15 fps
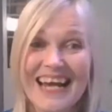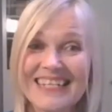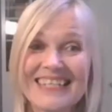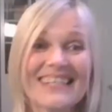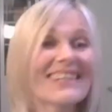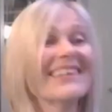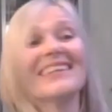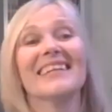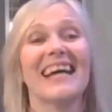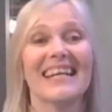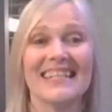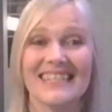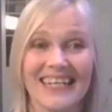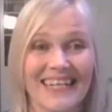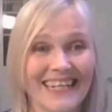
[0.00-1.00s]
excellent
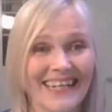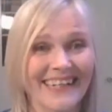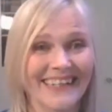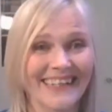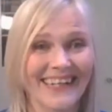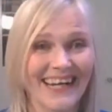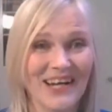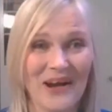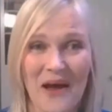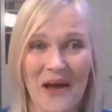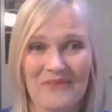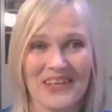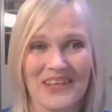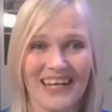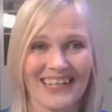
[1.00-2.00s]
idea. I
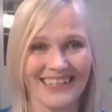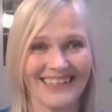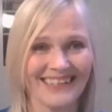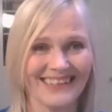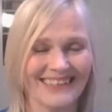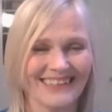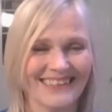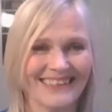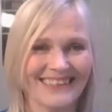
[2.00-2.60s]
love the idea.